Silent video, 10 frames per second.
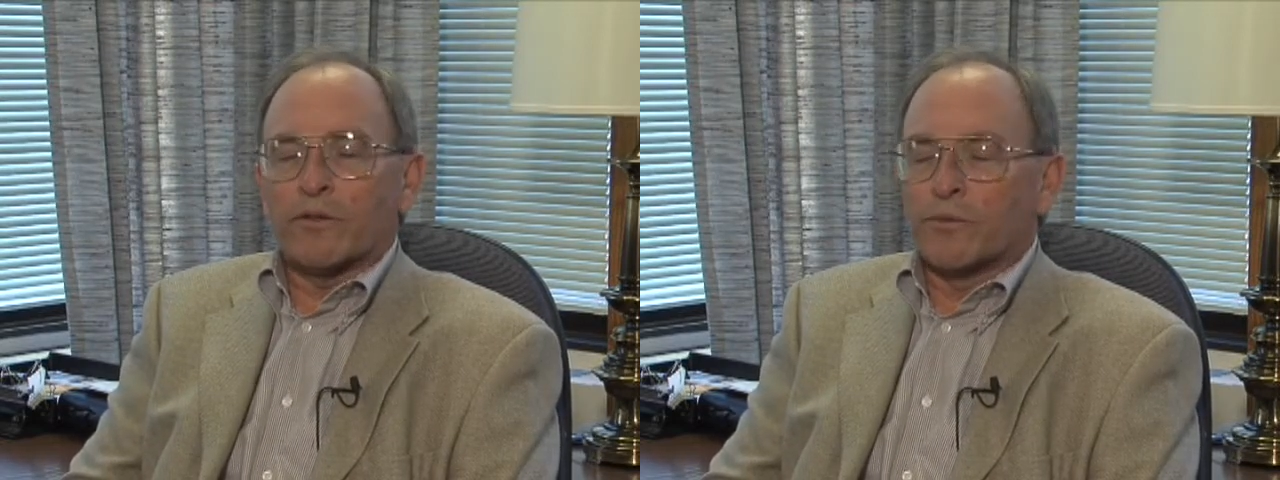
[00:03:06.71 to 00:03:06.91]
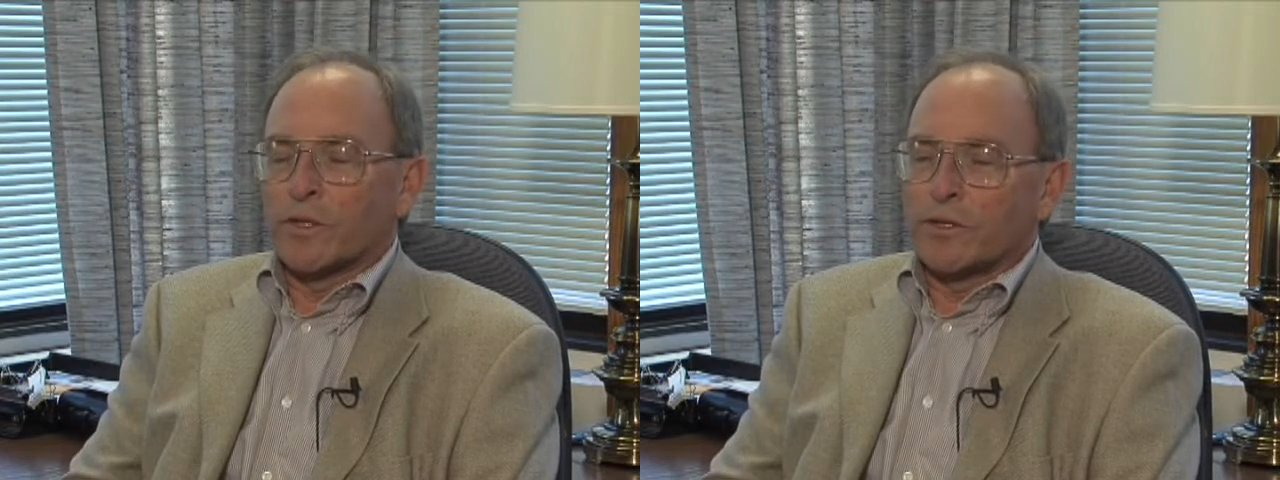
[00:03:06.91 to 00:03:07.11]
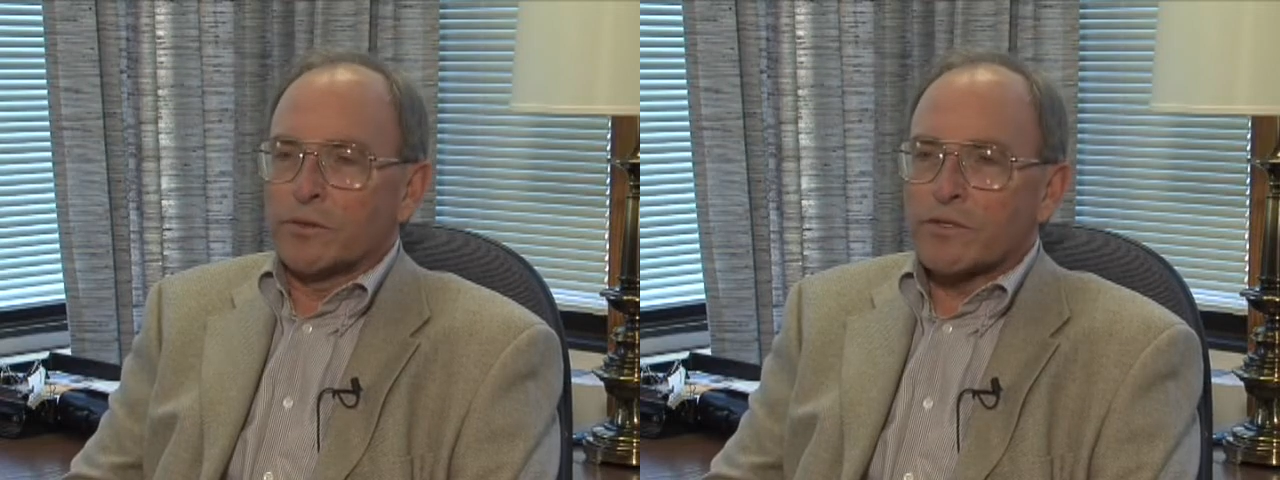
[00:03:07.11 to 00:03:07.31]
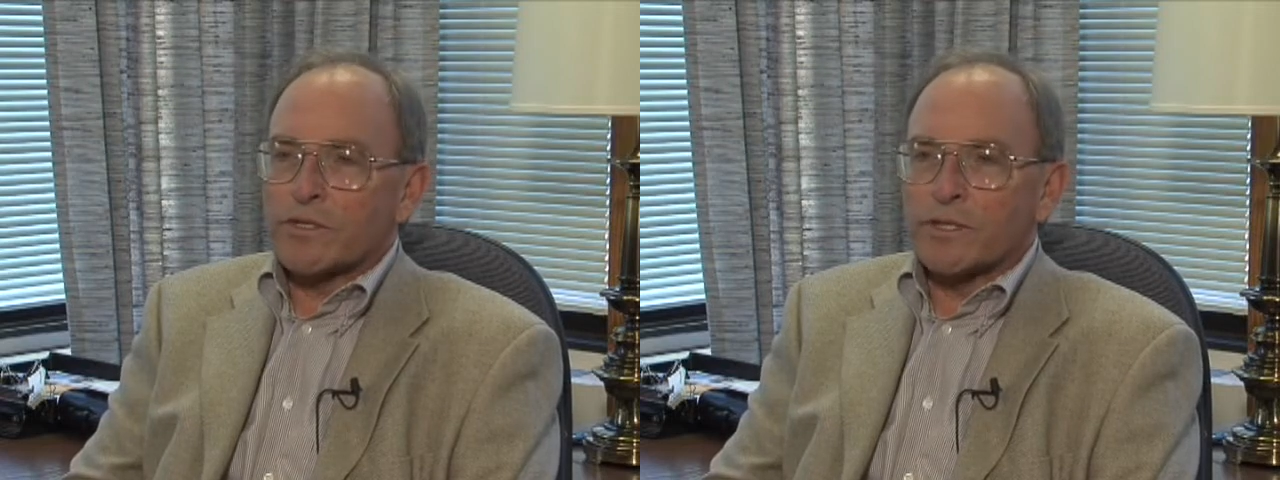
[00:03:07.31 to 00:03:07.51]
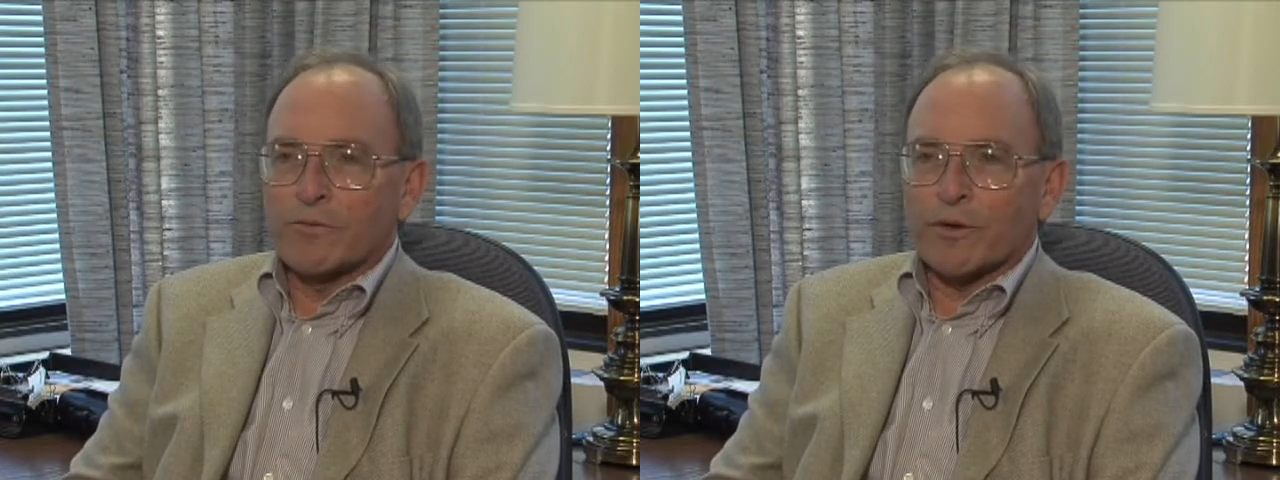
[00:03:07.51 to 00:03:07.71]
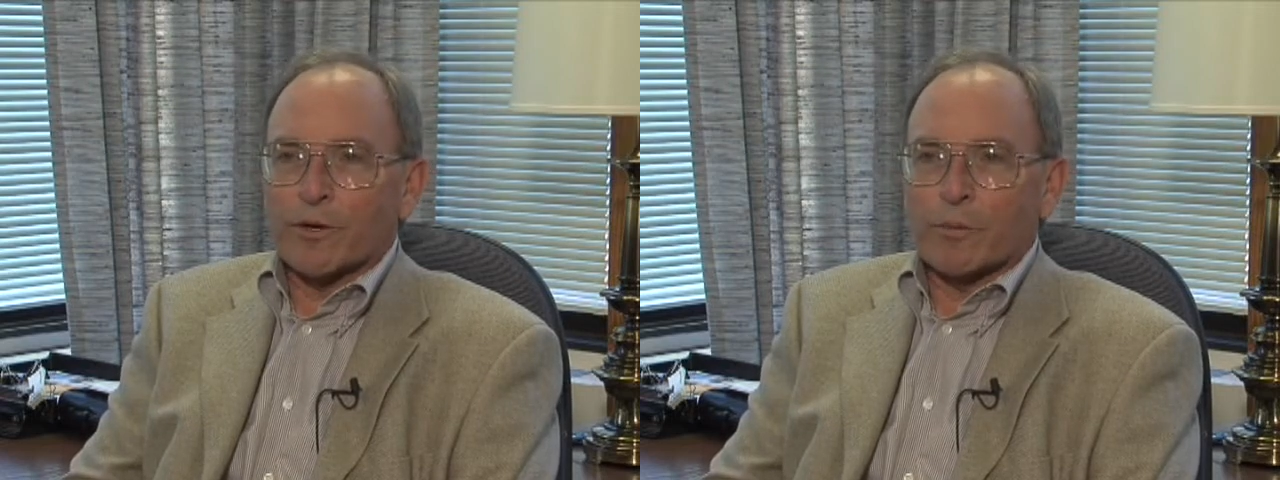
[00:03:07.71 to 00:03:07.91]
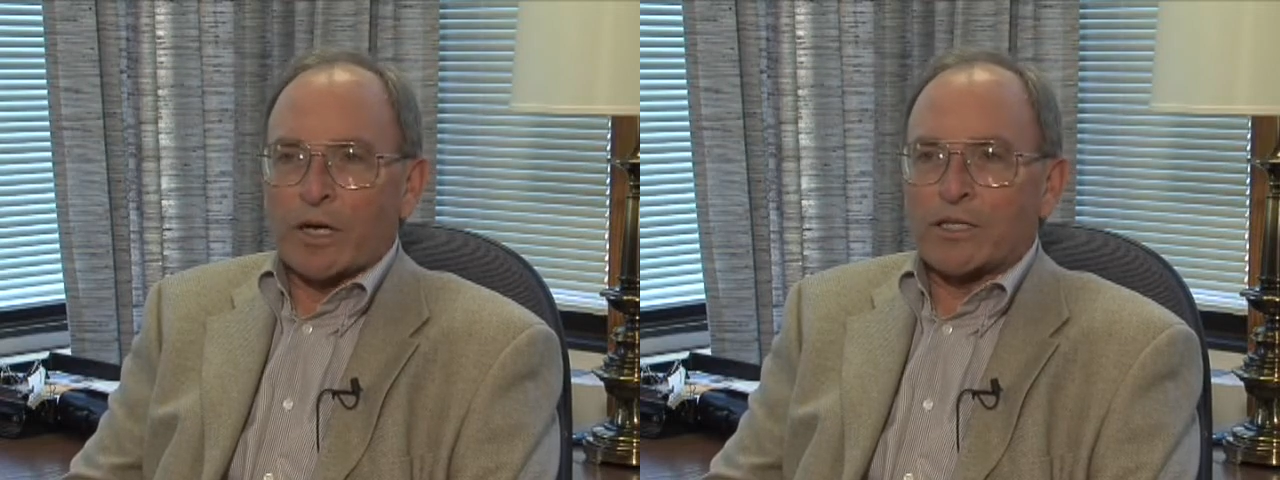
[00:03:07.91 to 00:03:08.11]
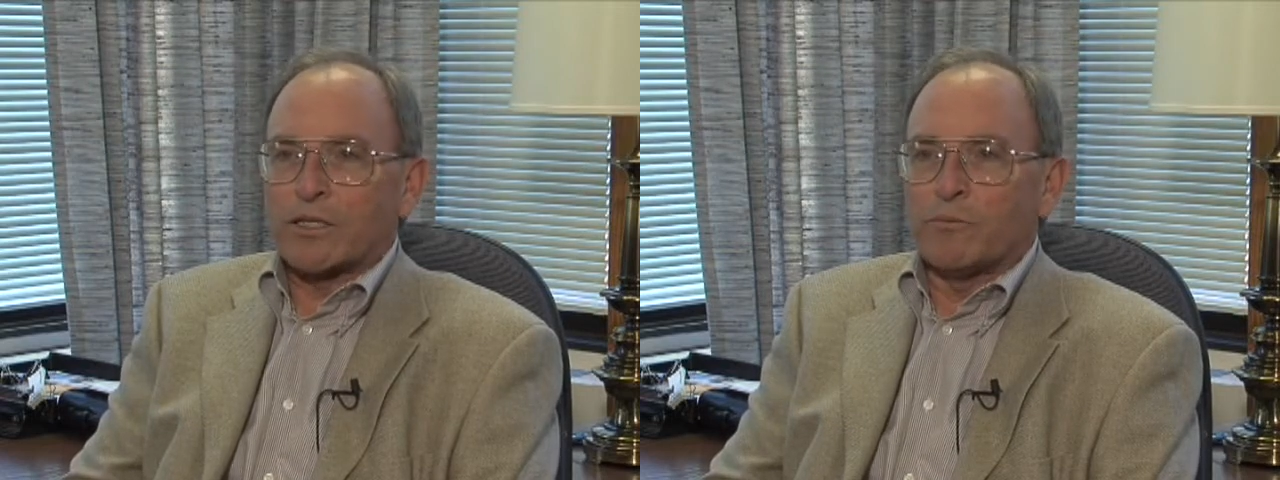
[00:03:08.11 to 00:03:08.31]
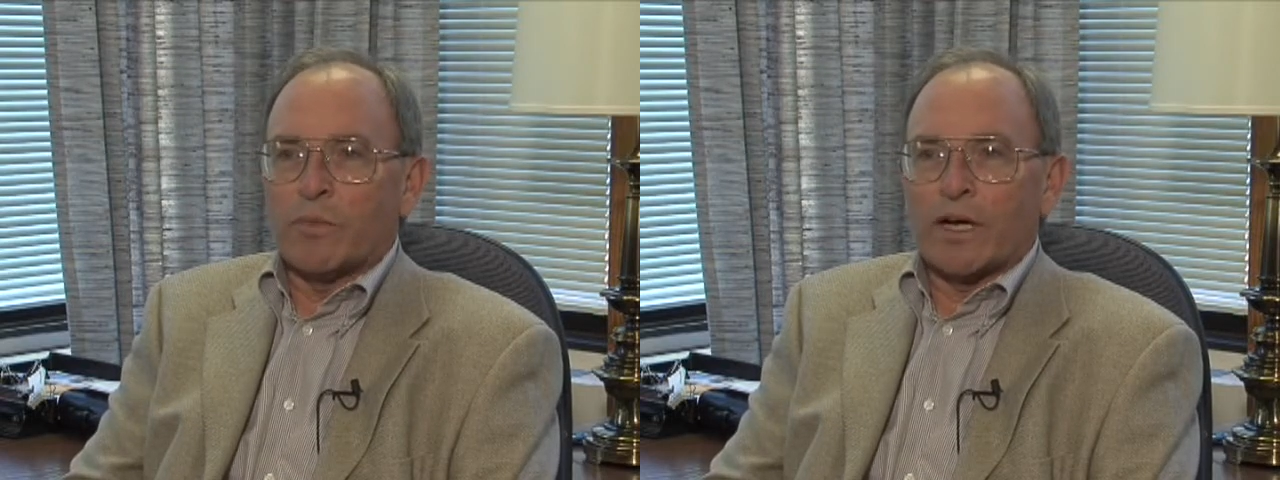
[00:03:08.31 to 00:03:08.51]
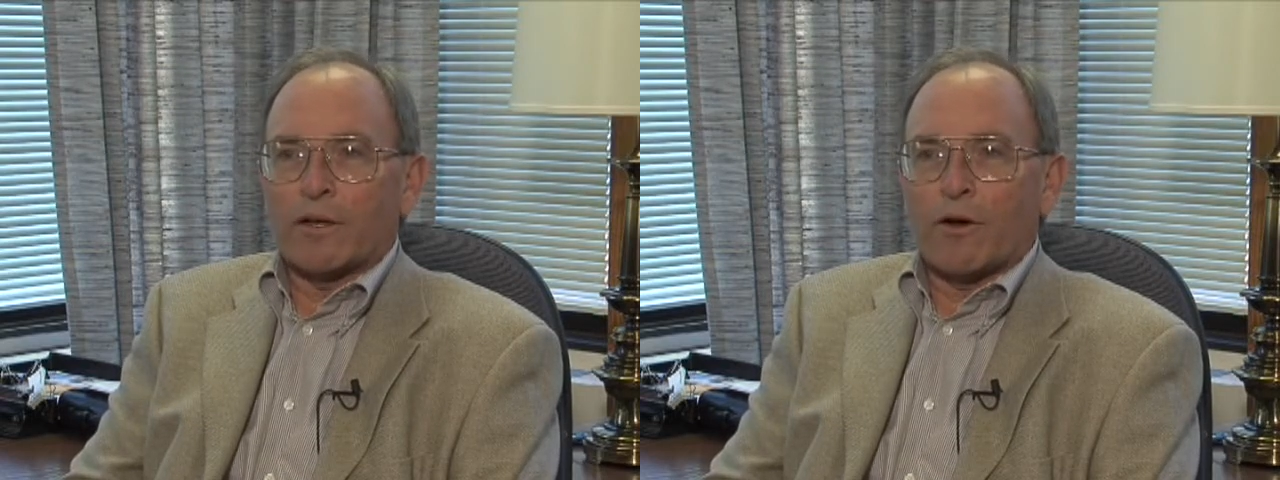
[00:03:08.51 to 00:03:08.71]
You really don't see him very much,
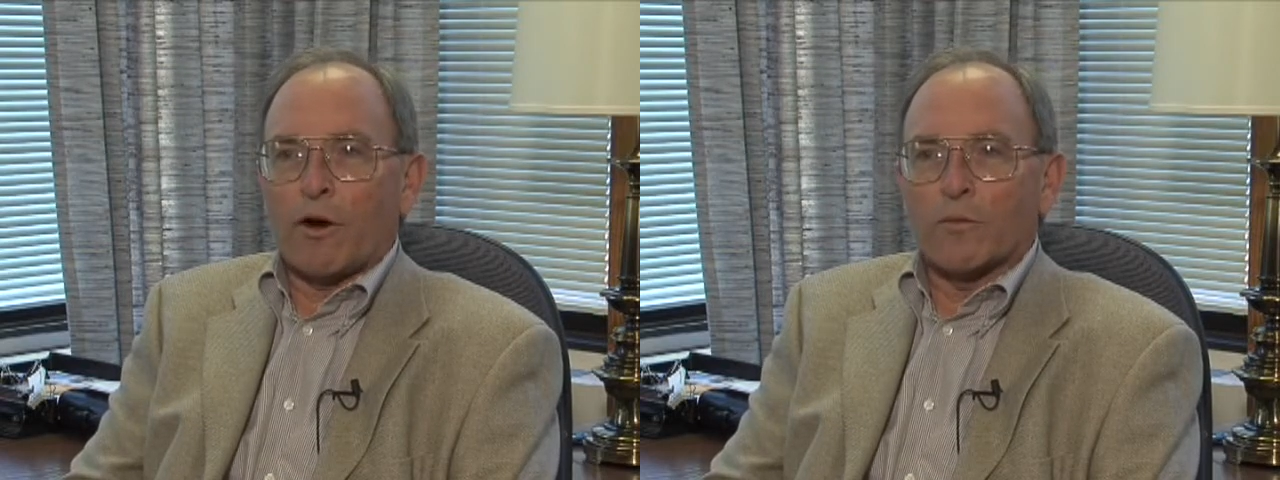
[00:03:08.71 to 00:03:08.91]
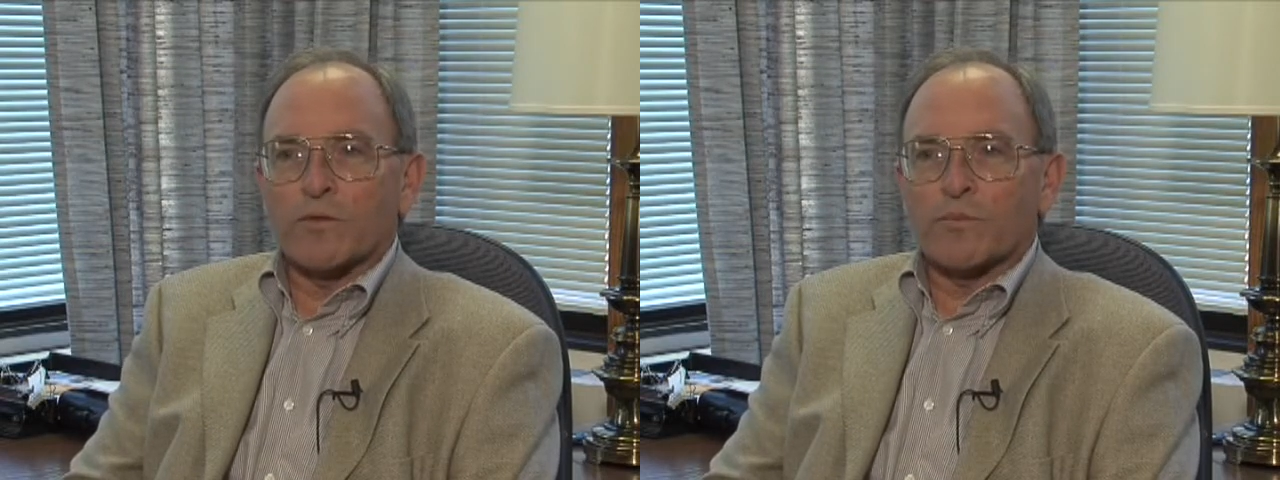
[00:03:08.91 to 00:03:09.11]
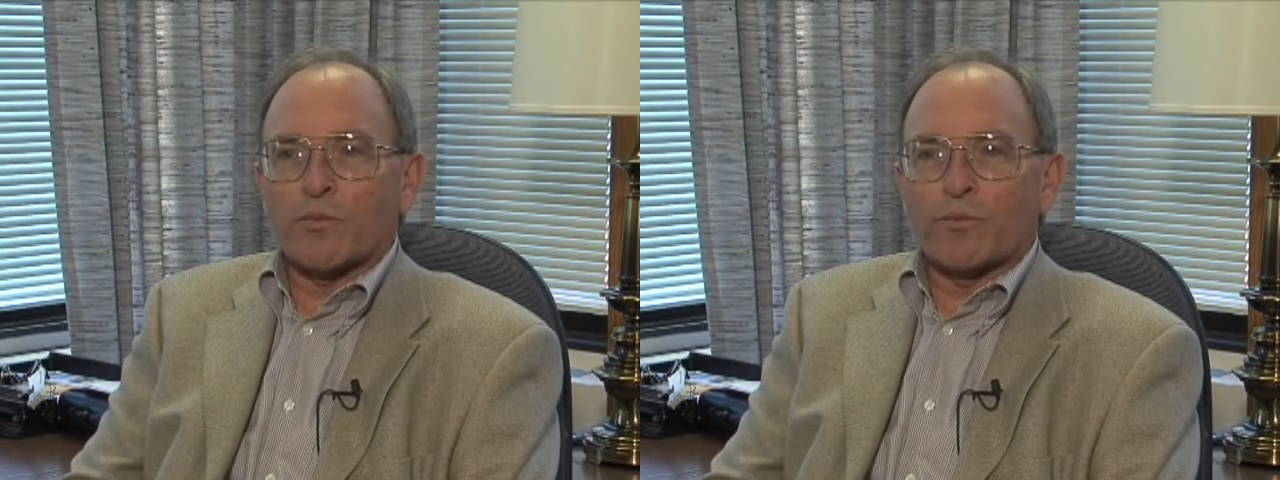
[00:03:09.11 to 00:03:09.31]
but always